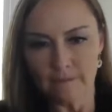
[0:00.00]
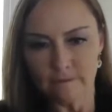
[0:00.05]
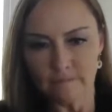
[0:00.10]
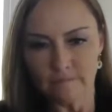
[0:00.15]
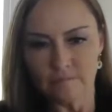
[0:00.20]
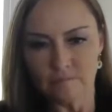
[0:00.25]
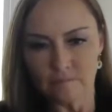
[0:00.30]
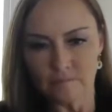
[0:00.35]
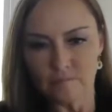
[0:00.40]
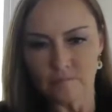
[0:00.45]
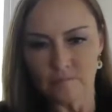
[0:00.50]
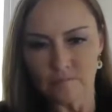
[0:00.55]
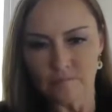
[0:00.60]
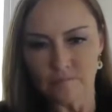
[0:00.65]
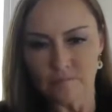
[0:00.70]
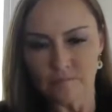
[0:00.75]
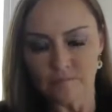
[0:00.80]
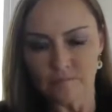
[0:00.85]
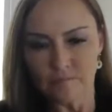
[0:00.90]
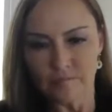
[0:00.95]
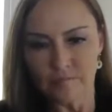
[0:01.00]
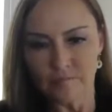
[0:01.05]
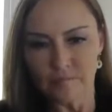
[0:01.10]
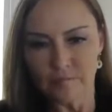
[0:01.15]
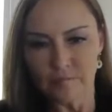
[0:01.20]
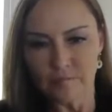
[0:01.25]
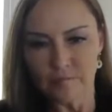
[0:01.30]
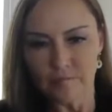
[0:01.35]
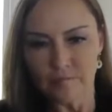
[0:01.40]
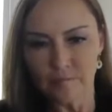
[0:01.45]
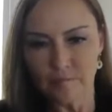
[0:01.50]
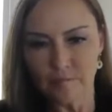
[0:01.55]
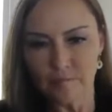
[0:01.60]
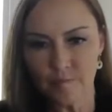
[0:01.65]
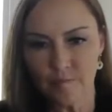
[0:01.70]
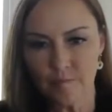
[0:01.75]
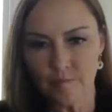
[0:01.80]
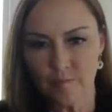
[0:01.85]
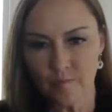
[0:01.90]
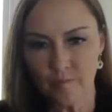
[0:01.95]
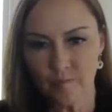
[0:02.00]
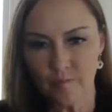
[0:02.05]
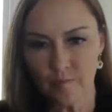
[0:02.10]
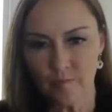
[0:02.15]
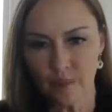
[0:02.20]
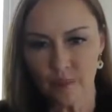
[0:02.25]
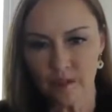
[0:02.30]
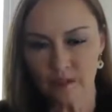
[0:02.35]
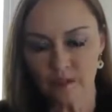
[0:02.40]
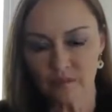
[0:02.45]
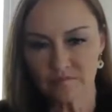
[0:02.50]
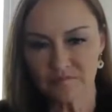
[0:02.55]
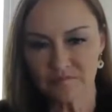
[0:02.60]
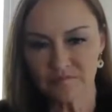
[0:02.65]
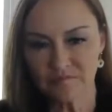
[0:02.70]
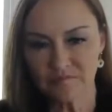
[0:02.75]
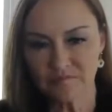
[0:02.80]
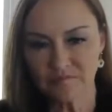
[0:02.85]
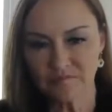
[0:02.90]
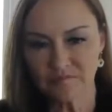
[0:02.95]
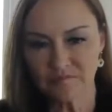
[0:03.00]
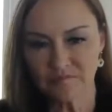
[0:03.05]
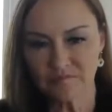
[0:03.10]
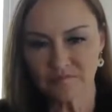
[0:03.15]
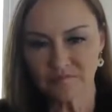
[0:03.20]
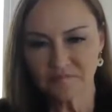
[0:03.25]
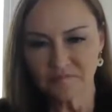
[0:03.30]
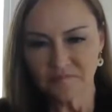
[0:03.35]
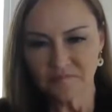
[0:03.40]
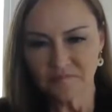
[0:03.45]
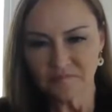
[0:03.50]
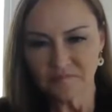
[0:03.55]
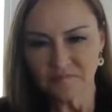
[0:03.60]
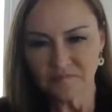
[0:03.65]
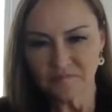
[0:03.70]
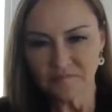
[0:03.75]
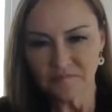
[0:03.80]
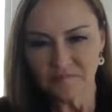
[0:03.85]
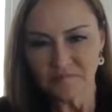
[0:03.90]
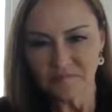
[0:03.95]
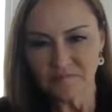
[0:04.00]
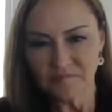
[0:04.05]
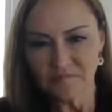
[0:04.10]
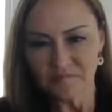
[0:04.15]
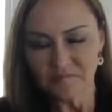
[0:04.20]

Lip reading: No words are spoken by the person on screen.